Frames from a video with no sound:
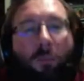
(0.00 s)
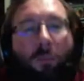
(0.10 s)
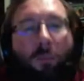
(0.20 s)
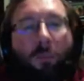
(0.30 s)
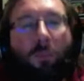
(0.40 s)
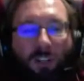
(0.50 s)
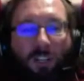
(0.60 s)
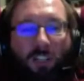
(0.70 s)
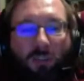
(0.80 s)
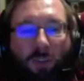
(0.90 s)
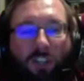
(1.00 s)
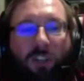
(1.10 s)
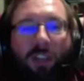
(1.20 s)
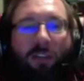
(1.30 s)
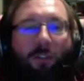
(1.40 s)
community content
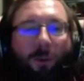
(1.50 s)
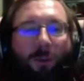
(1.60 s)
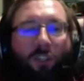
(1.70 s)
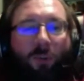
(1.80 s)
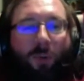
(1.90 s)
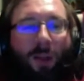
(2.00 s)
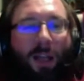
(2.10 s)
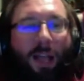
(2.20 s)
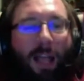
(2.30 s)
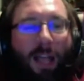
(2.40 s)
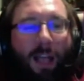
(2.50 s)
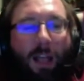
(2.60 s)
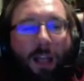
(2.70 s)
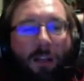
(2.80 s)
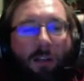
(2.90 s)
creation thing for Gumshoe
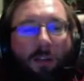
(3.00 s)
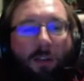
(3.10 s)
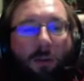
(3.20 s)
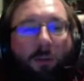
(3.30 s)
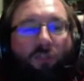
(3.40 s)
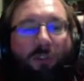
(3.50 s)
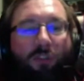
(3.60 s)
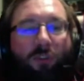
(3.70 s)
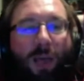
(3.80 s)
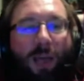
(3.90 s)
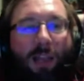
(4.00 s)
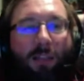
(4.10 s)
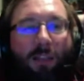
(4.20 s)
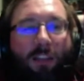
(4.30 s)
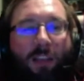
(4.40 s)
coming drive through
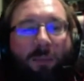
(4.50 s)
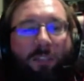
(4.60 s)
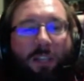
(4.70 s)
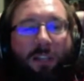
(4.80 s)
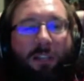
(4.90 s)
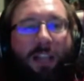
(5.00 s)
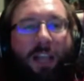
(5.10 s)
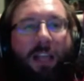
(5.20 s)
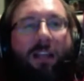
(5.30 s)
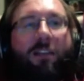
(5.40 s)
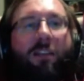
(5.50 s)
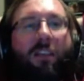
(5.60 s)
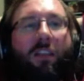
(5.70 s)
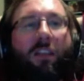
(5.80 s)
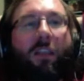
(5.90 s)
the DMs Guild and
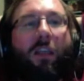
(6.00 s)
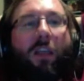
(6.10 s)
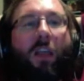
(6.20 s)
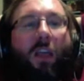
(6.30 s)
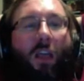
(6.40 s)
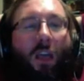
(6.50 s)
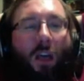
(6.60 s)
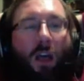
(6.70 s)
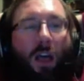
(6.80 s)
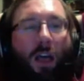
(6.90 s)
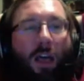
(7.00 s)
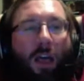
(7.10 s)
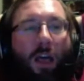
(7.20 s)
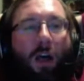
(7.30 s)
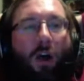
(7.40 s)
the
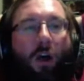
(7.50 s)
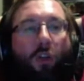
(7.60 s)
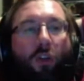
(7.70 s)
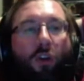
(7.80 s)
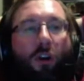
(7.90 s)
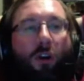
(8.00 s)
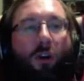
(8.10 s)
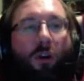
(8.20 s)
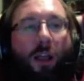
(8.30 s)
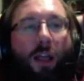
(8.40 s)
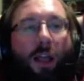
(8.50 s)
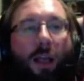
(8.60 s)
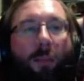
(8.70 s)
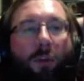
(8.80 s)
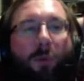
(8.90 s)
other
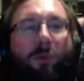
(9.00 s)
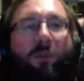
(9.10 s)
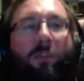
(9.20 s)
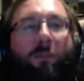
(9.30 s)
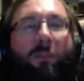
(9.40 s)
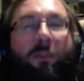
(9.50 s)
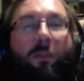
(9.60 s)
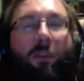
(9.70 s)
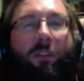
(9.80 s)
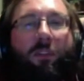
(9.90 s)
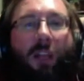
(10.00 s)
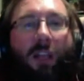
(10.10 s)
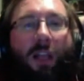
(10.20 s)
company-specific ones,